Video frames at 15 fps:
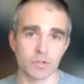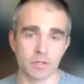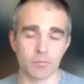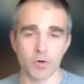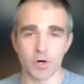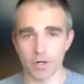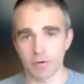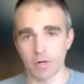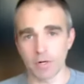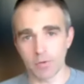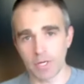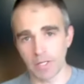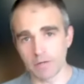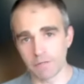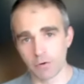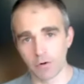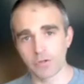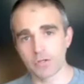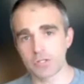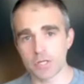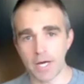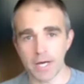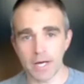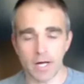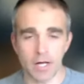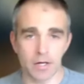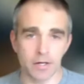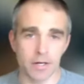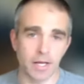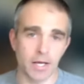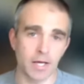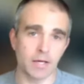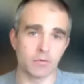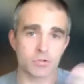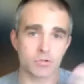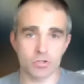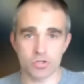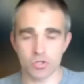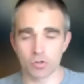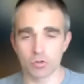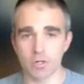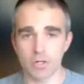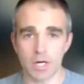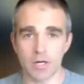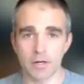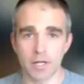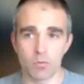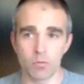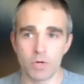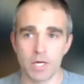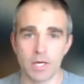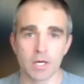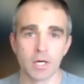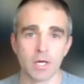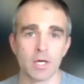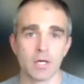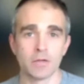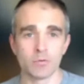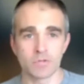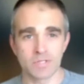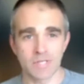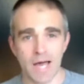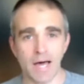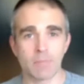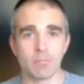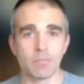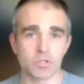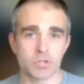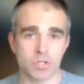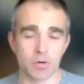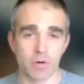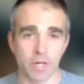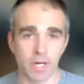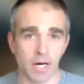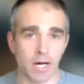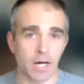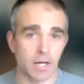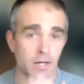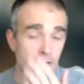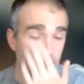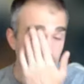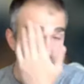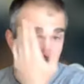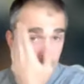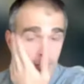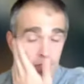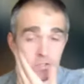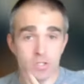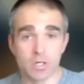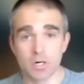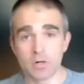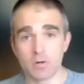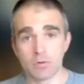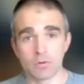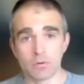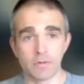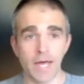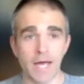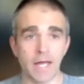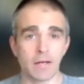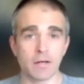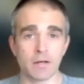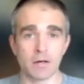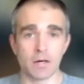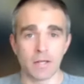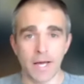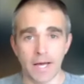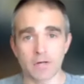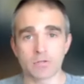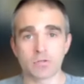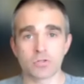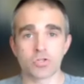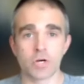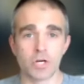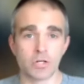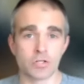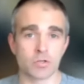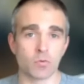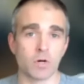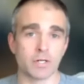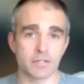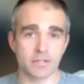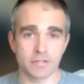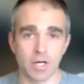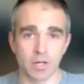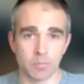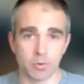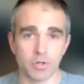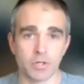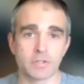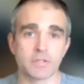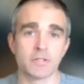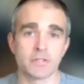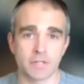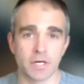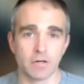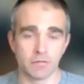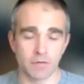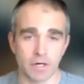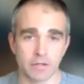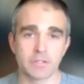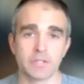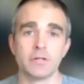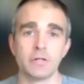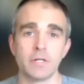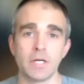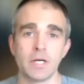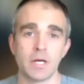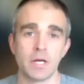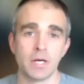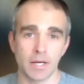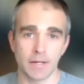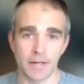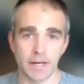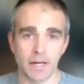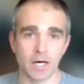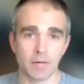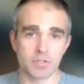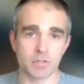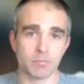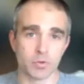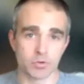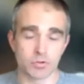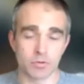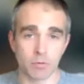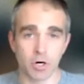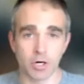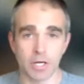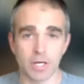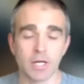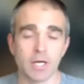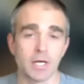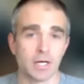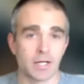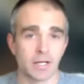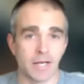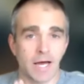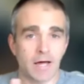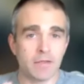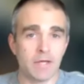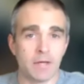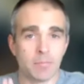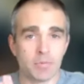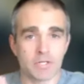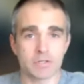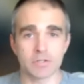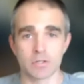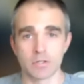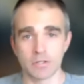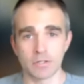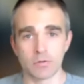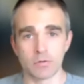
in the market, right? We had the 4th of July holiday. It was a shortened holiday week. There was not much going on. And so that allows traders to want to sell puts and sell volatility, and that helps to boost the market. Now the impetus or the